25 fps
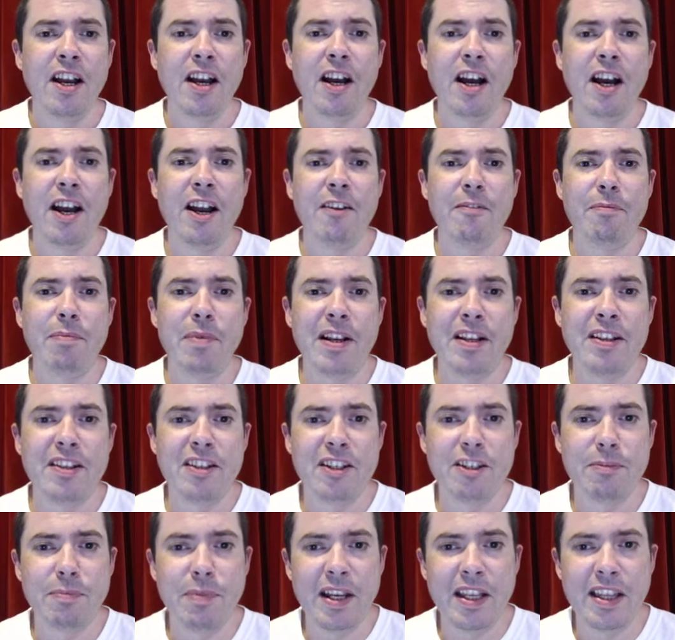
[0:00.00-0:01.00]
I have been to
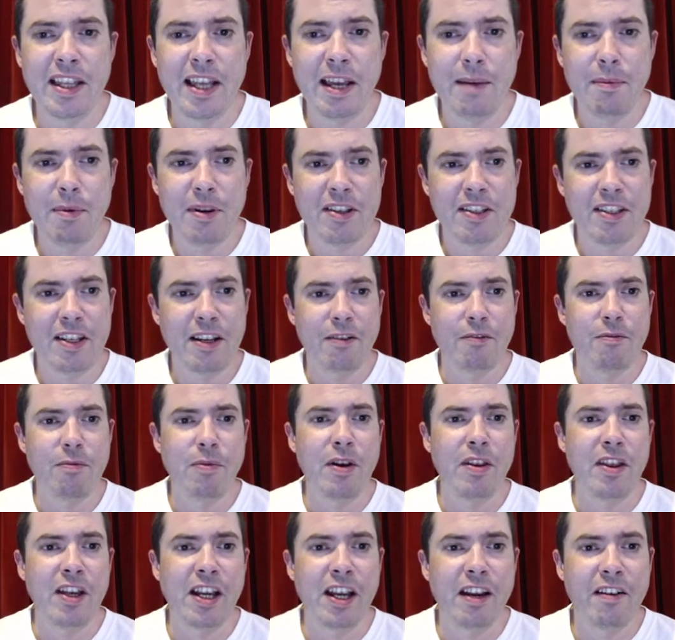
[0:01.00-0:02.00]
speak there myself, while
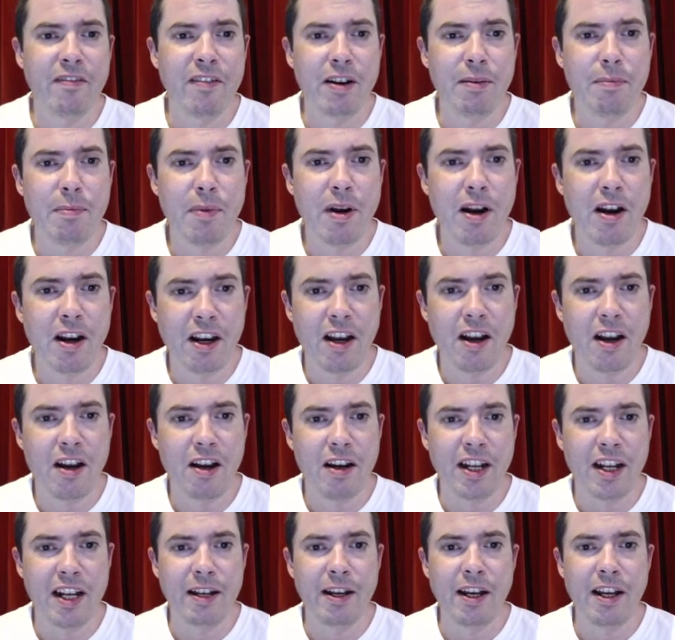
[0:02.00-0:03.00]
the Governor, Mark
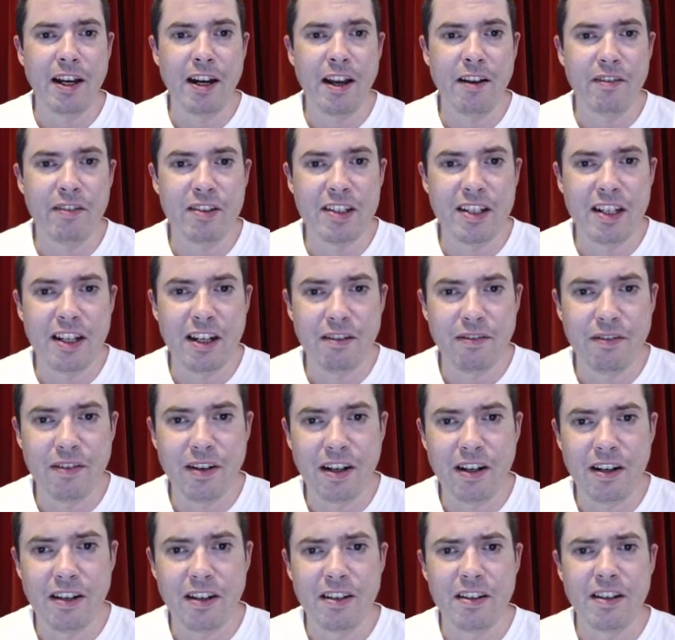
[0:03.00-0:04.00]
Carney, and other senior
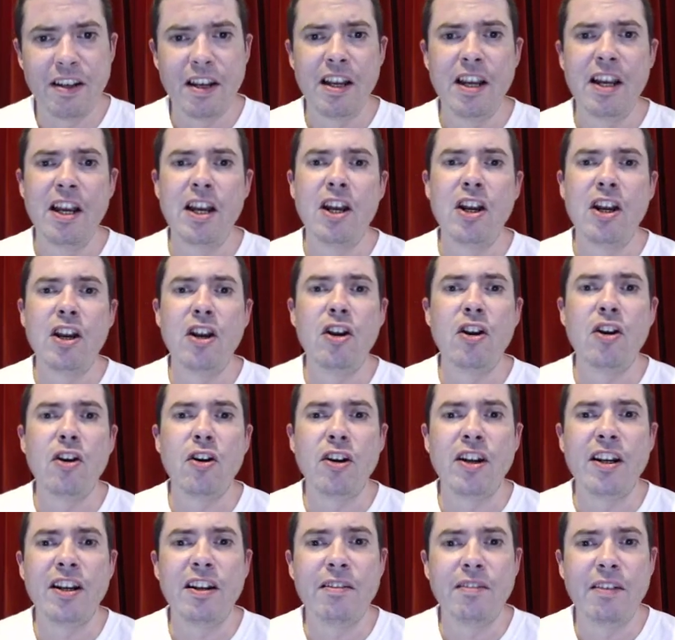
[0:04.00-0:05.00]
figures
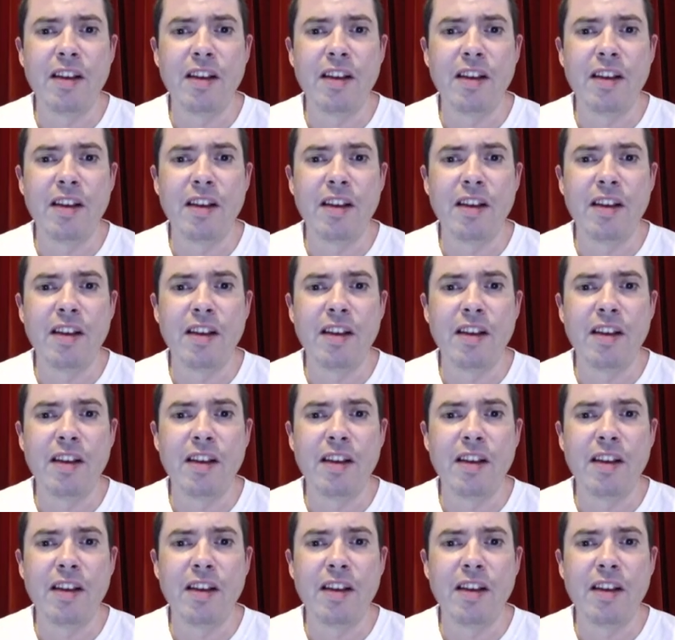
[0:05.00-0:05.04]
nodded